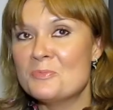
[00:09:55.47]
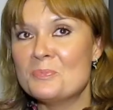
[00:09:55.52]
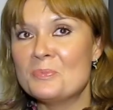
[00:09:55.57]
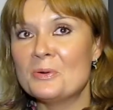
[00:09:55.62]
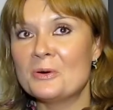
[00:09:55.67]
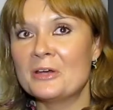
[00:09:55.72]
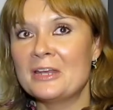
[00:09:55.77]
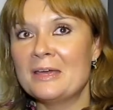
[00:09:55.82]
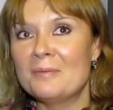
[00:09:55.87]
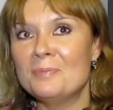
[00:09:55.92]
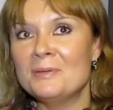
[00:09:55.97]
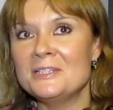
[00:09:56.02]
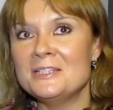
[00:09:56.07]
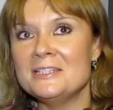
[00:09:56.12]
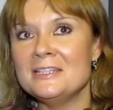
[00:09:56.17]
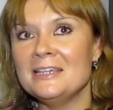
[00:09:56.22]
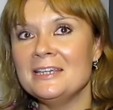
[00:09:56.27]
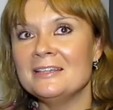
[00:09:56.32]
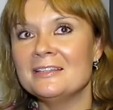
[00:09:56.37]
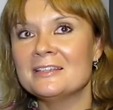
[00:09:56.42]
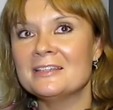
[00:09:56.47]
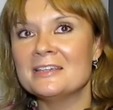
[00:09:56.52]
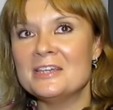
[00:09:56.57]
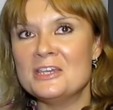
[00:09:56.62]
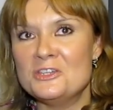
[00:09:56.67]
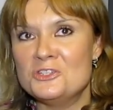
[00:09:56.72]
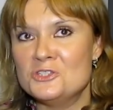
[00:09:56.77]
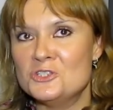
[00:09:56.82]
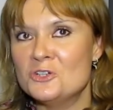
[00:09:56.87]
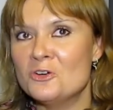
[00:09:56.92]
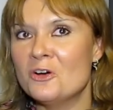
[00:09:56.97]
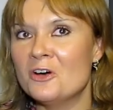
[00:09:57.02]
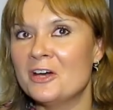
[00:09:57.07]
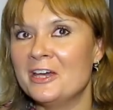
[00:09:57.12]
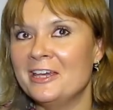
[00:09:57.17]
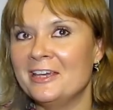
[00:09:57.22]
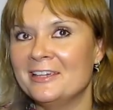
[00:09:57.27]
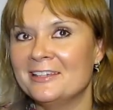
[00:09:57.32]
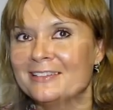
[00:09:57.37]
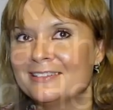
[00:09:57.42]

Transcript: Bon appetit! Enjoy!